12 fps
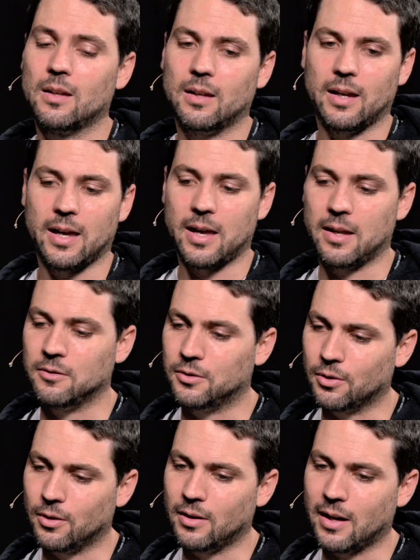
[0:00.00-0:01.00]
And
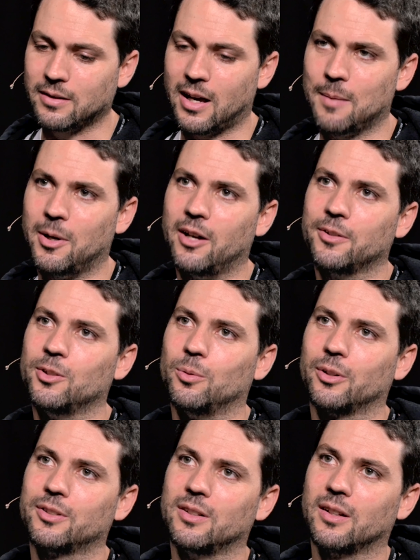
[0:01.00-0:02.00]
during that time, I also
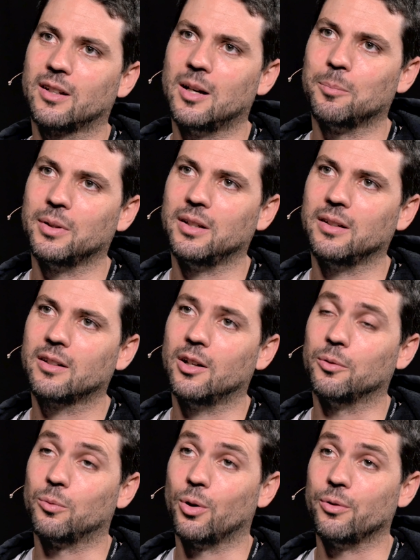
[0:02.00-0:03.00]
worked at a company
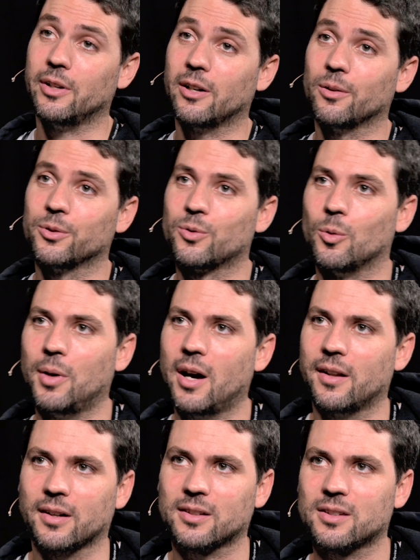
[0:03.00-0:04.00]
called
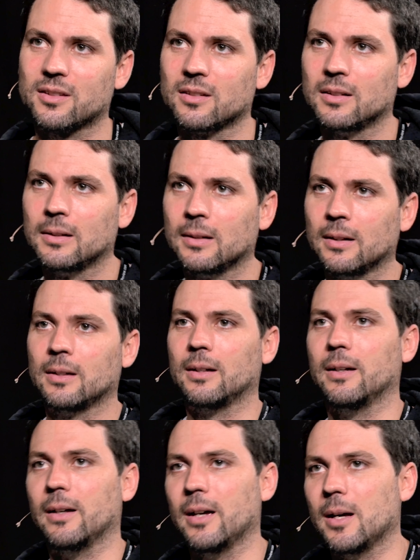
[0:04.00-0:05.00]
Robotics.
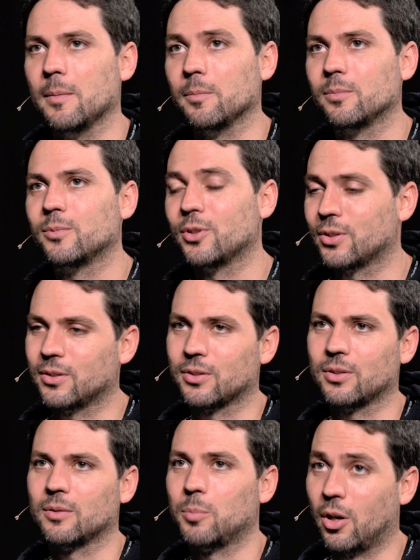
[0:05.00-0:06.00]

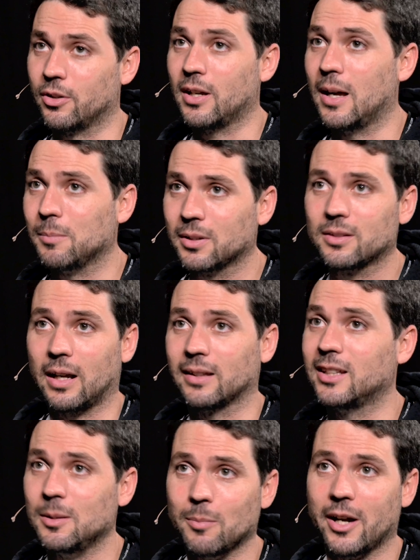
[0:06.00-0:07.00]
Just part-time to kind of
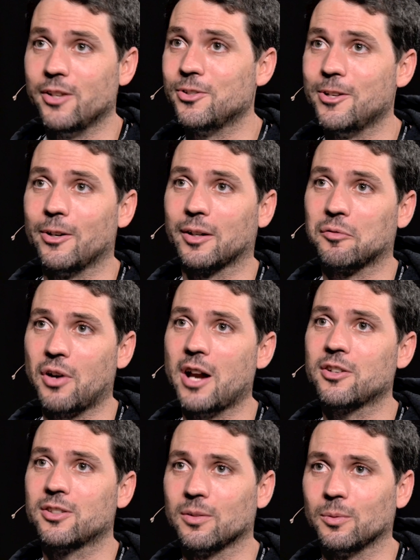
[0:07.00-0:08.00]
keep my engineering
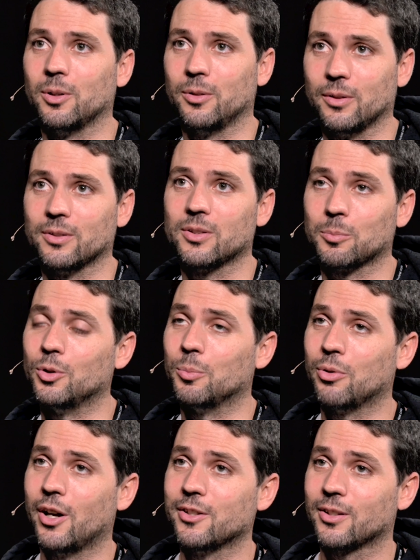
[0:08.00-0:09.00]
fresh, and we were doing some cool
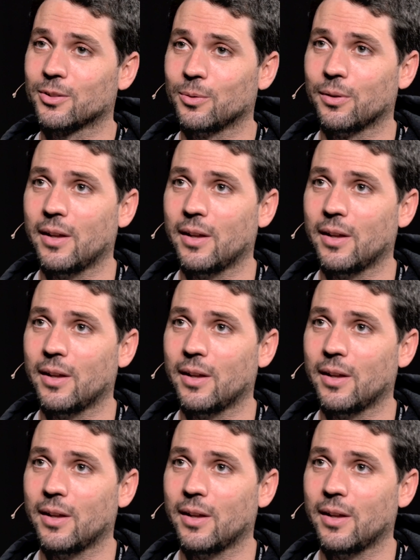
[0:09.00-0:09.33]
projects with